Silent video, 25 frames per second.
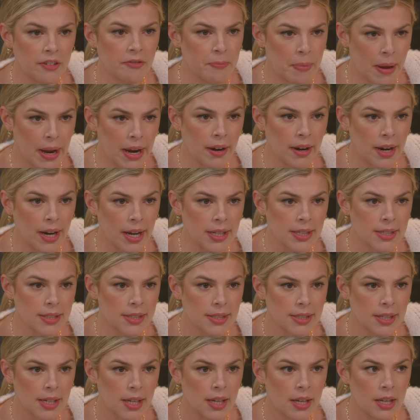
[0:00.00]
of parents.
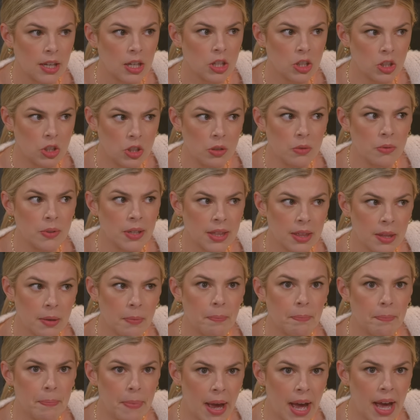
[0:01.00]
Yeah. Doing
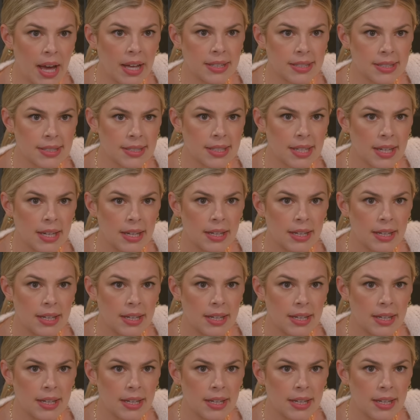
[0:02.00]
the best